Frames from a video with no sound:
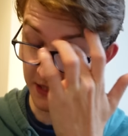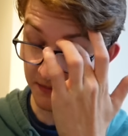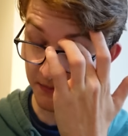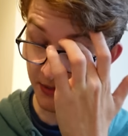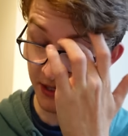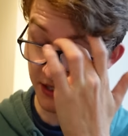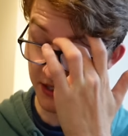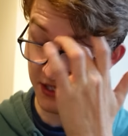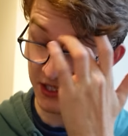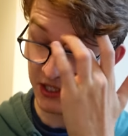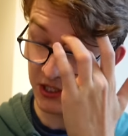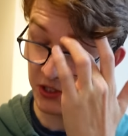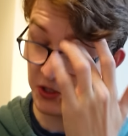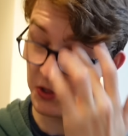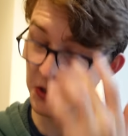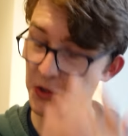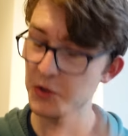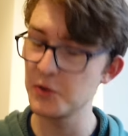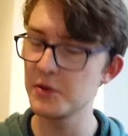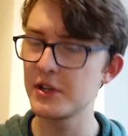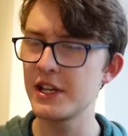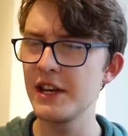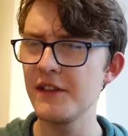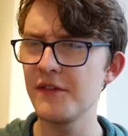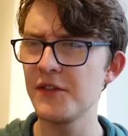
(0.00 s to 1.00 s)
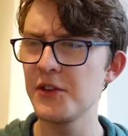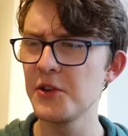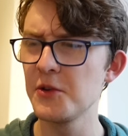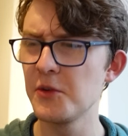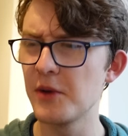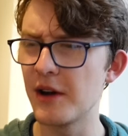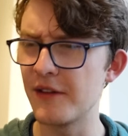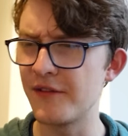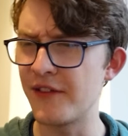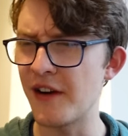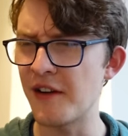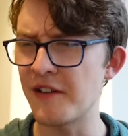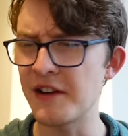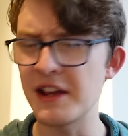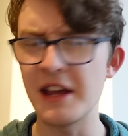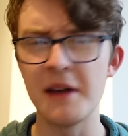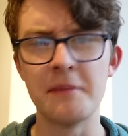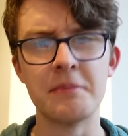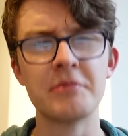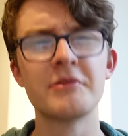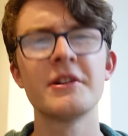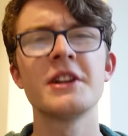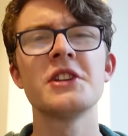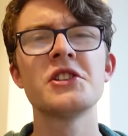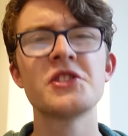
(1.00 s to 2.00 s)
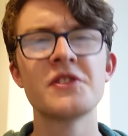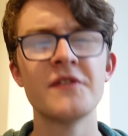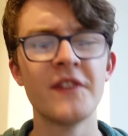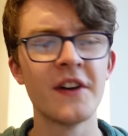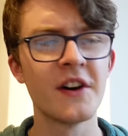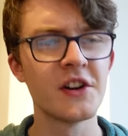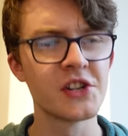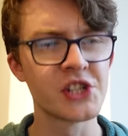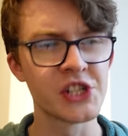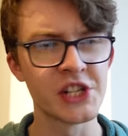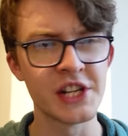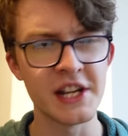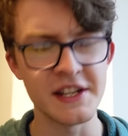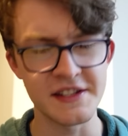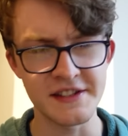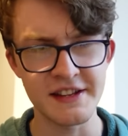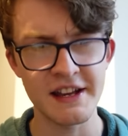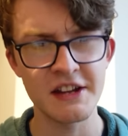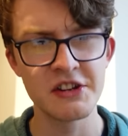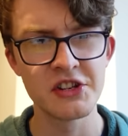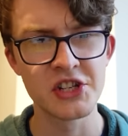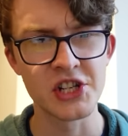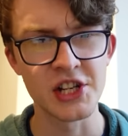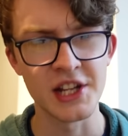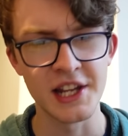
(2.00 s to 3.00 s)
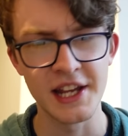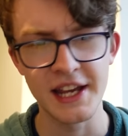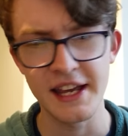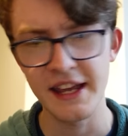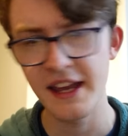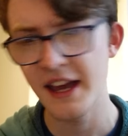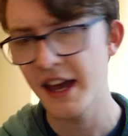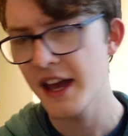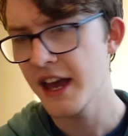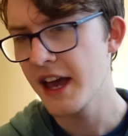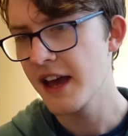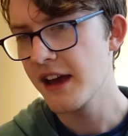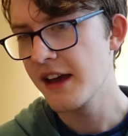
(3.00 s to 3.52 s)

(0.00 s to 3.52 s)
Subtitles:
But to give you a very abridged version, essentially,